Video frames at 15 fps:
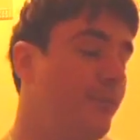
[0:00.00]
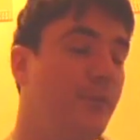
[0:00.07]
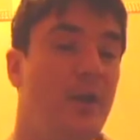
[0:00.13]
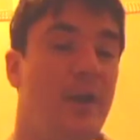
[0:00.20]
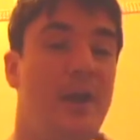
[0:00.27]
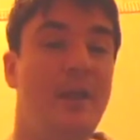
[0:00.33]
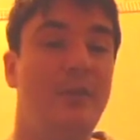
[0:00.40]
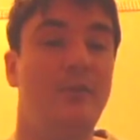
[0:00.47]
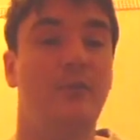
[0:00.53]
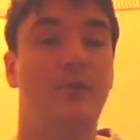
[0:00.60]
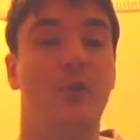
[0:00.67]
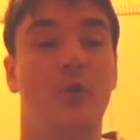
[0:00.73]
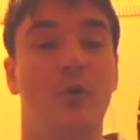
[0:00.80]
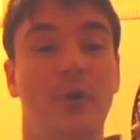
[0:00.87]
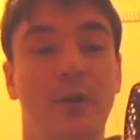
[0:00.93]
So here's a
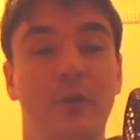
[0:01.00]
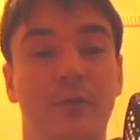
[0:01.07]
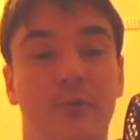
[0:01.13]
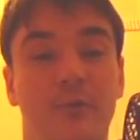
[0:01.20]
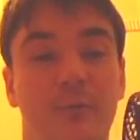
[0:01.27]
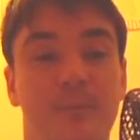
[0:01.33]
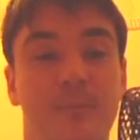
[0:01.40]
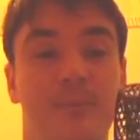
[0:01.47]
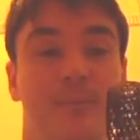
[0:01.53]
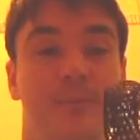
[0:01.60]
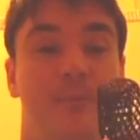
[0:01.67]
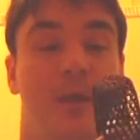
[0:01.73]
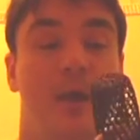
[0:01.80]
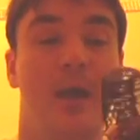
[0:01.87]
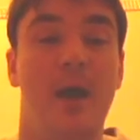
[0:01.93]
torus,
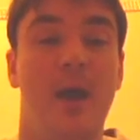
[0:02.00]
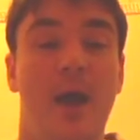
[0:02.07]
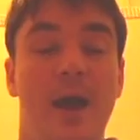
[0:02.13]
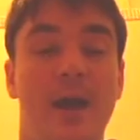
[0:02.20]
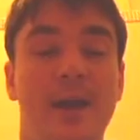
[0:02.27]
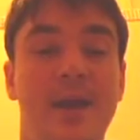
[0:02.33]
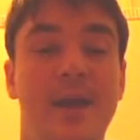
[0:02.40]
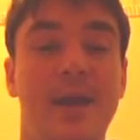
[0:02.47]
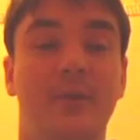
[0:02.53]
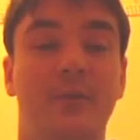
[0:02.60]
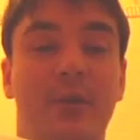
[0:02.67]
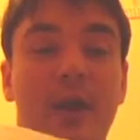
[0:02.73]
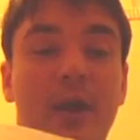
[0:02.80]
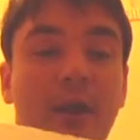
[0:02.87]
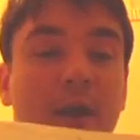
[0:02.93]
and here's
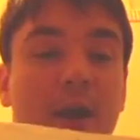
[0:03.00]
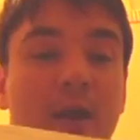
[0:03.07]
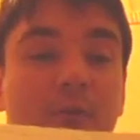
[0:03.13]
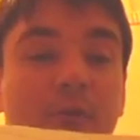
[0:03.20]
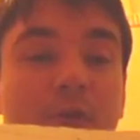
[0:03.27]
a kind of